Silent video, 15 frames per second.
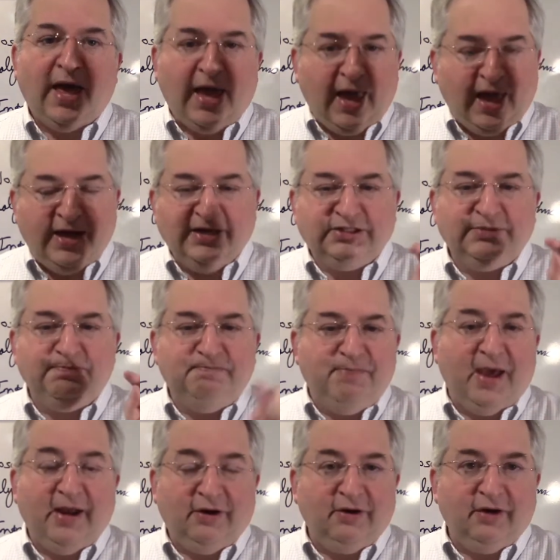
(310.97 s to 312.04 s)
and it's
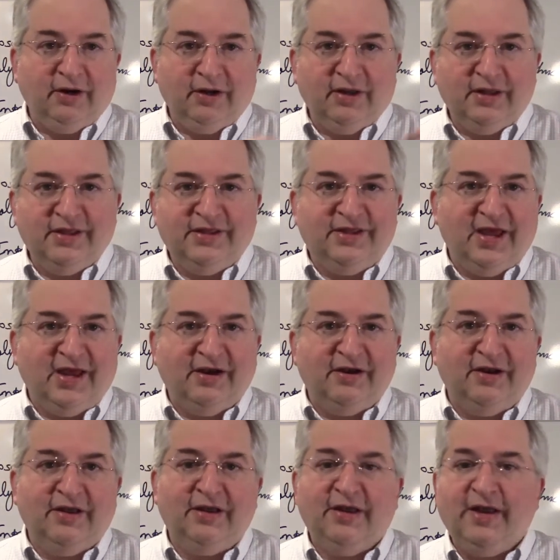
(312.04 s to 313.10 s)
better
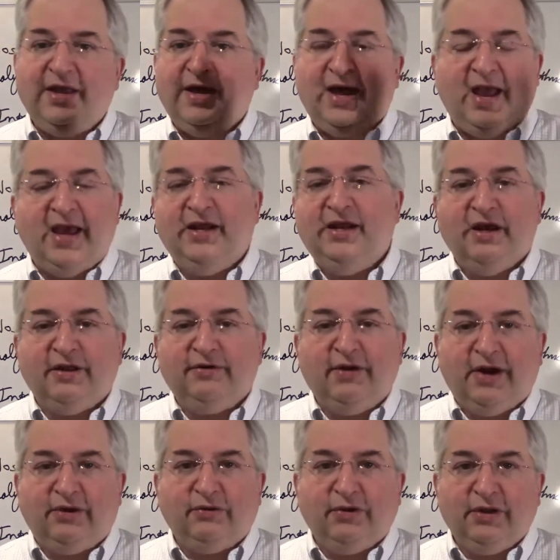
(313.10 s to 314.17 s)
than any other
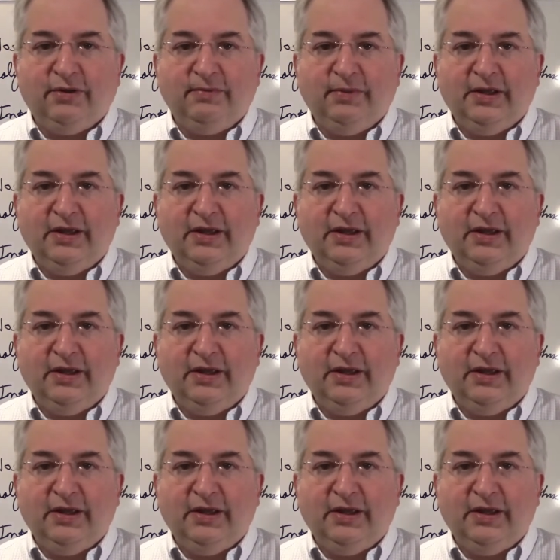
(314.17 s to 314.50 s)
algorithm,